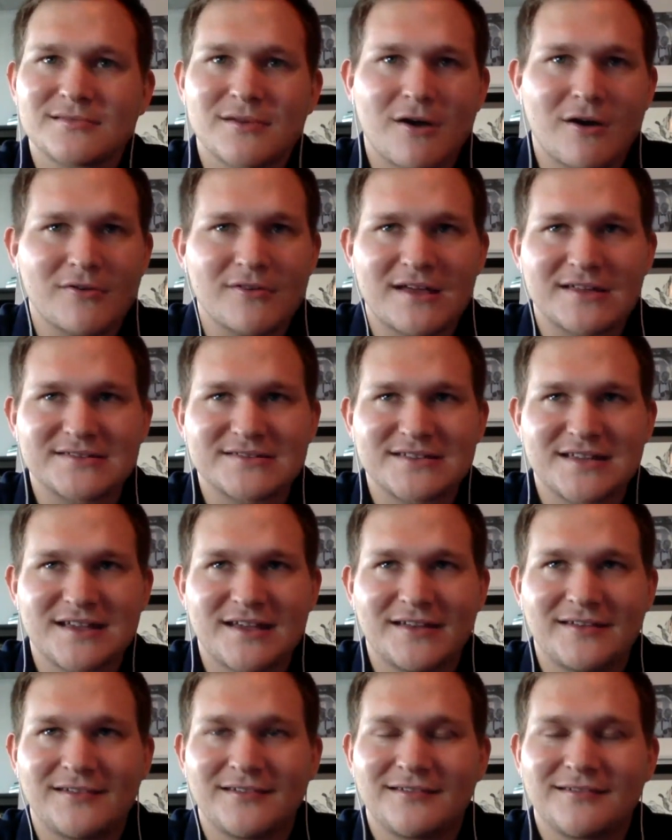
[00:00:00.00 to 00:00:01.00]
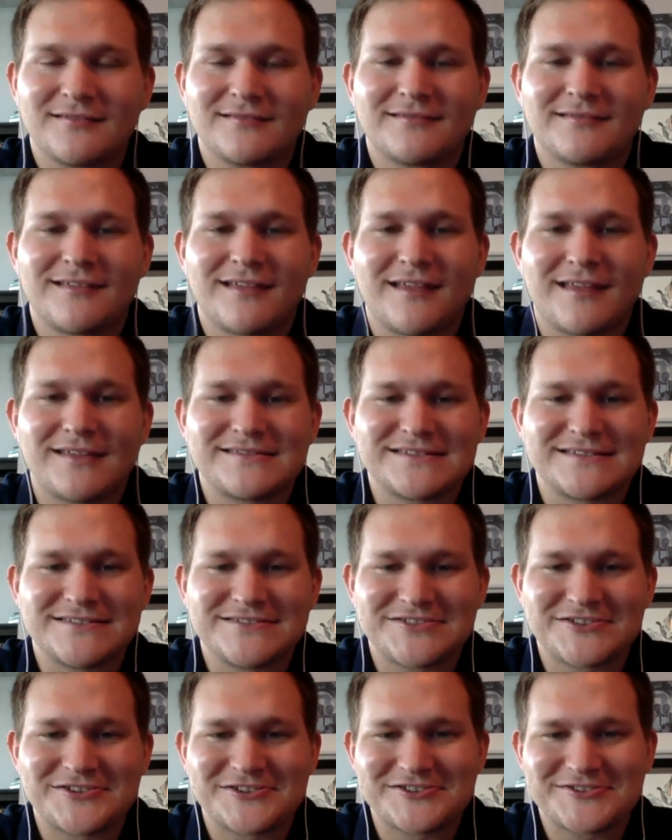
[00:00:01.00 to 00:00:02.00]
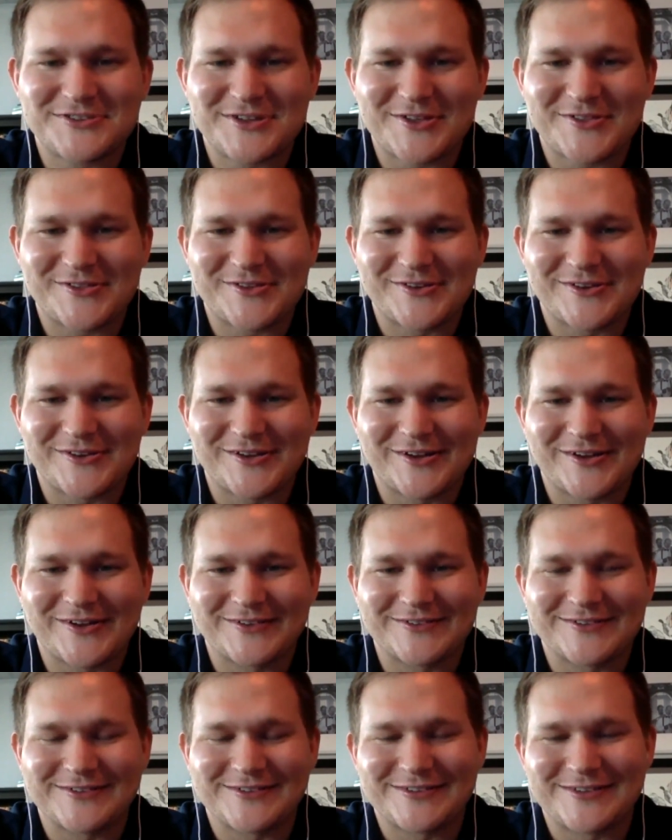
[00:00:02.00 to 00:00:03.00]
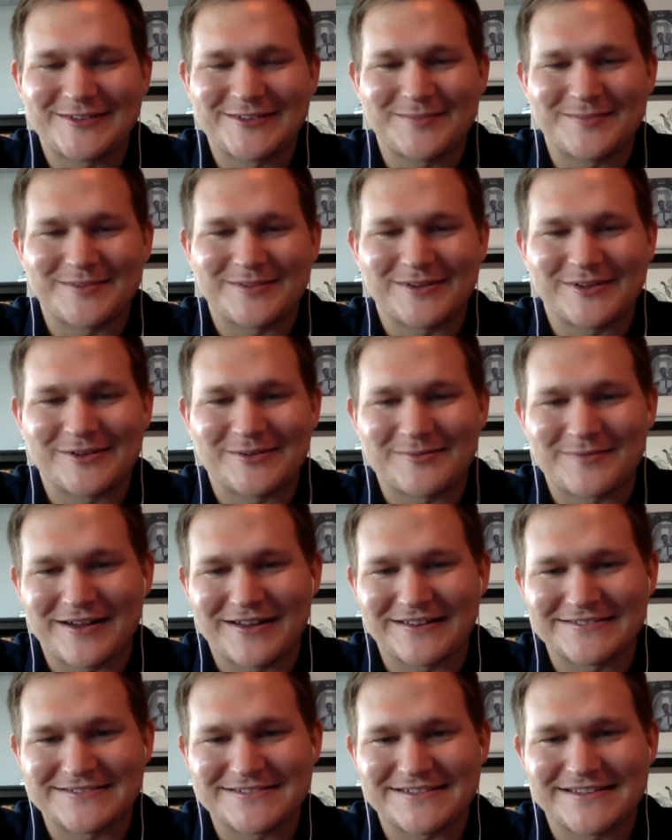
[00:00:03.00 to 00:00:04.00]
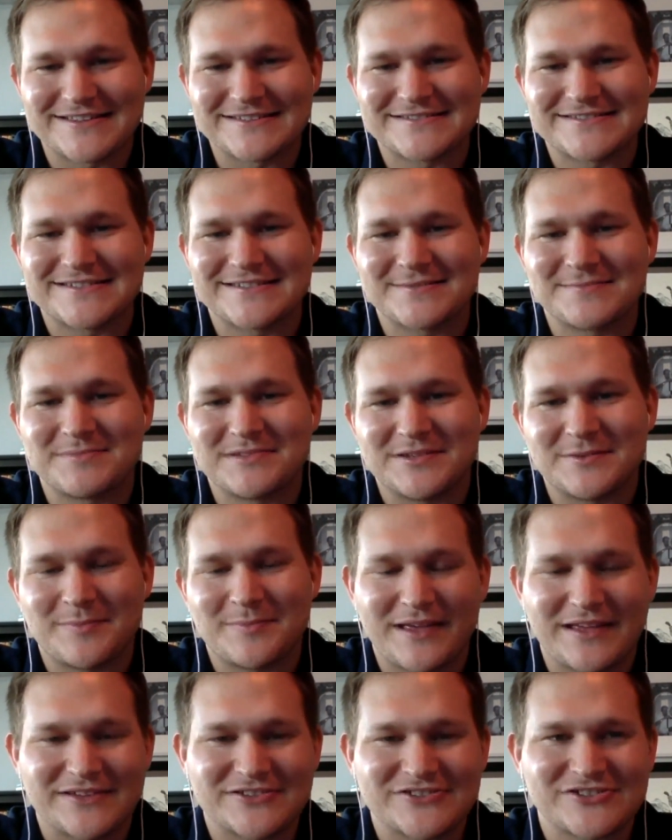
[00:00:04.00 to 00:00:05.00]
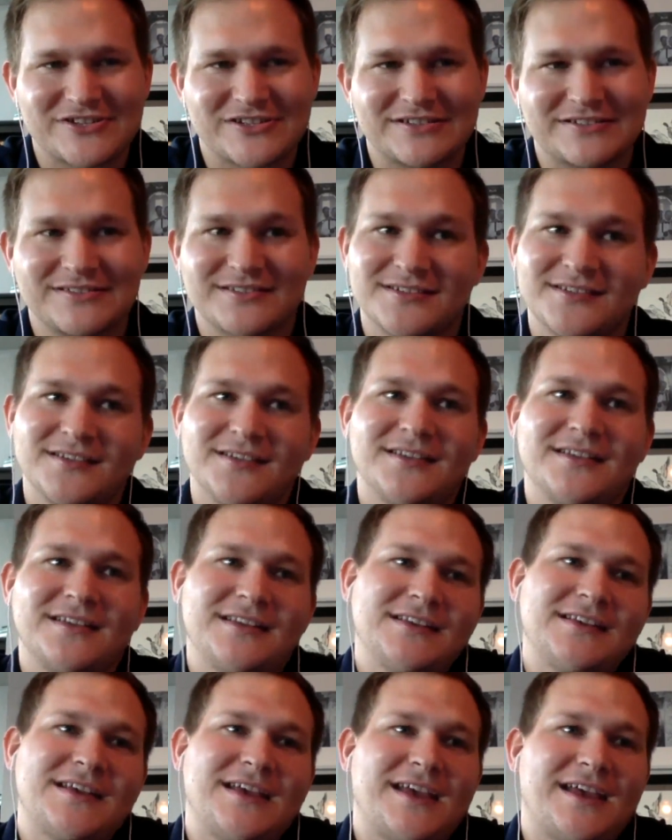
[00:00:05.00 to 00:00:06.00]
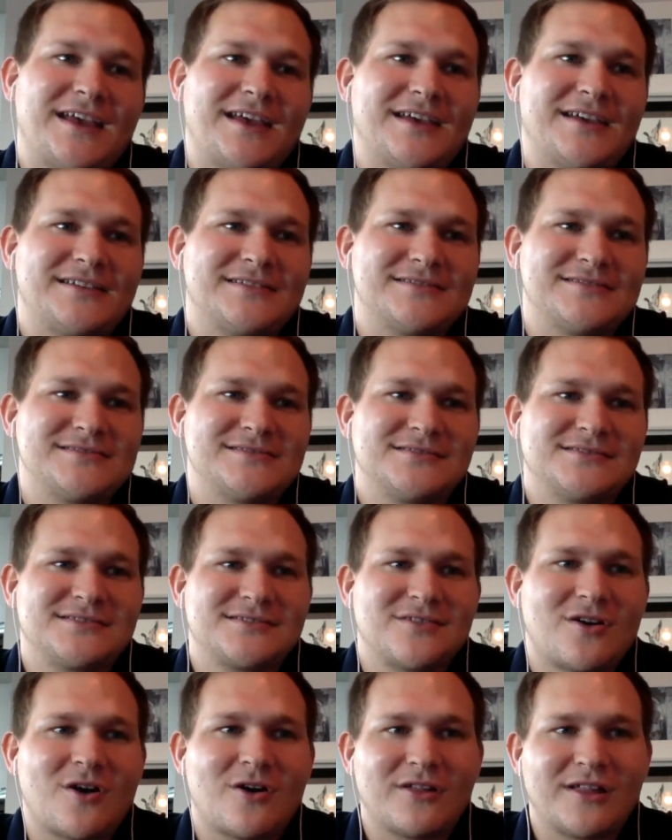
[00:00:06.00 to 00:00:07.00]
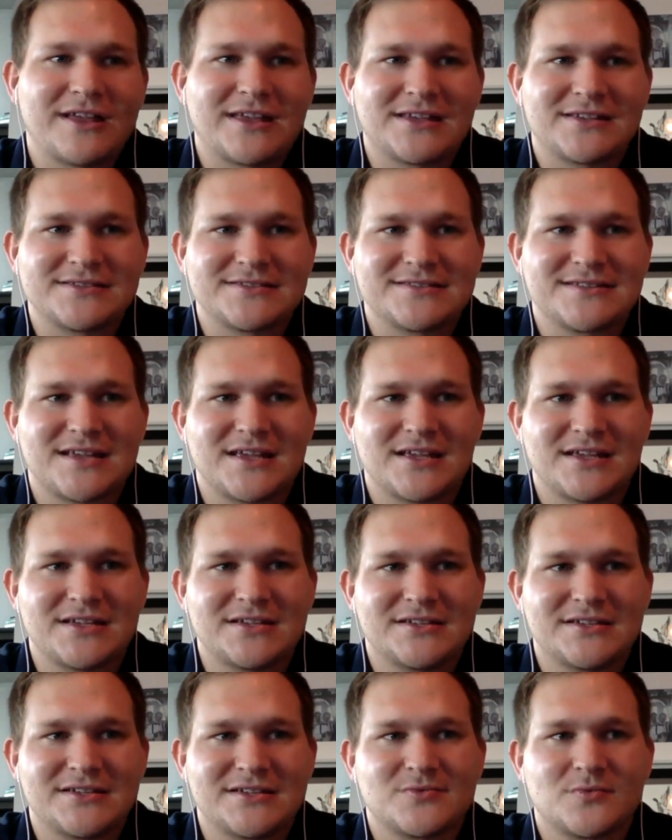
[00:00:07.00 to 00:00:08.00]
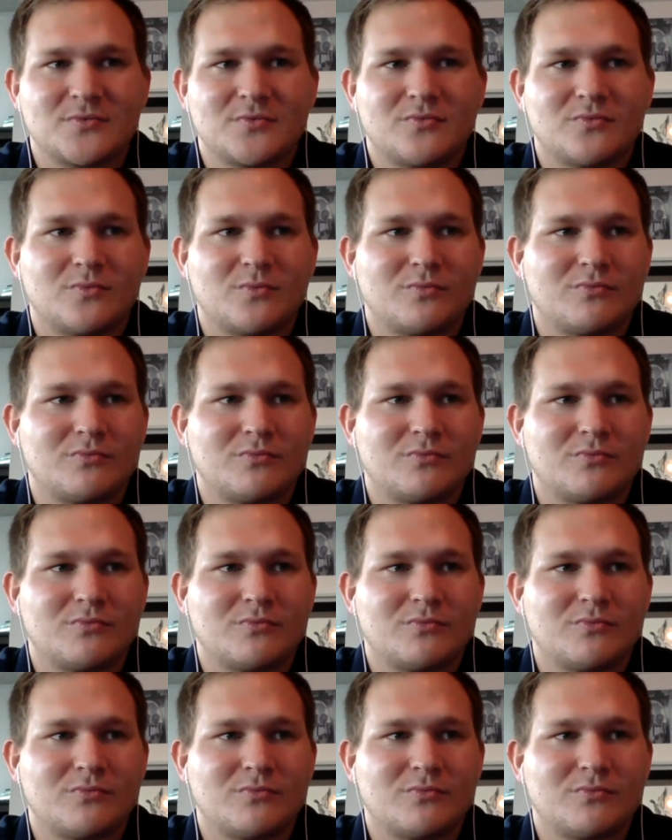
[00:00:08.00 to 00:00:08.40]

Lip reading: All that said, it's easier said than done to keep a good mindset, to be patient. And all I can say is